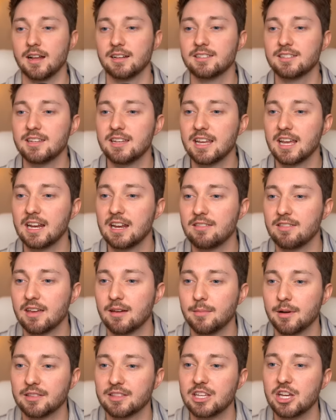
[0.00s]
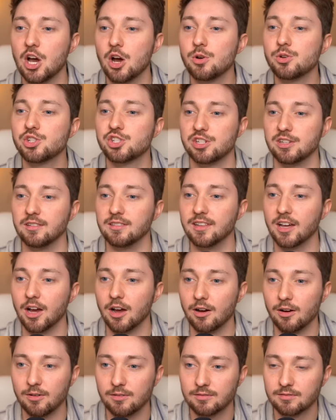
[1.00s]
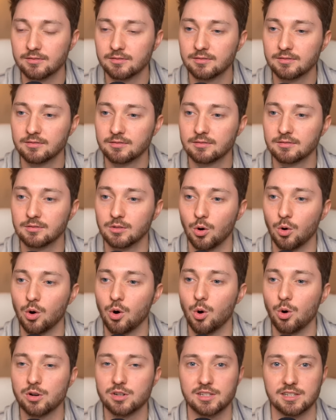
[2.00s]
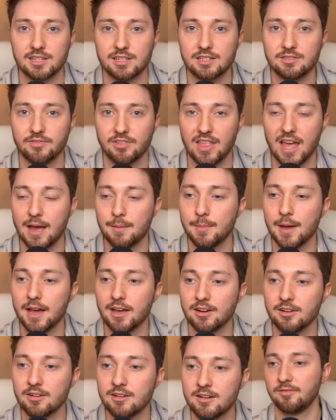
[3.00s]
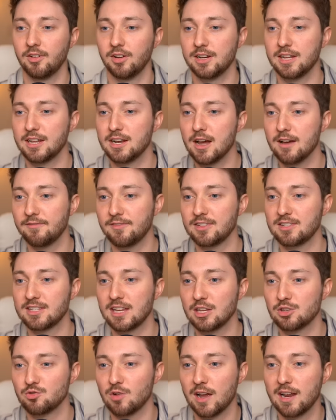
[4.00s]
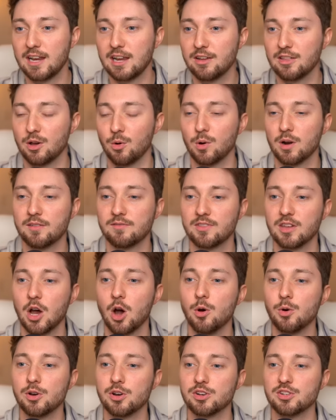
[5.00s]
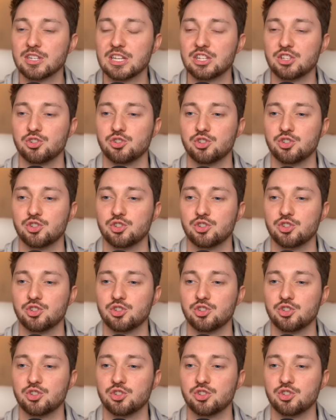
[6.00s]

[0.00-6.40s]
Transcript: Not seeing anything about the ocean, though. Or horses, for that matter. Funny enough, it says right here that one of the odors is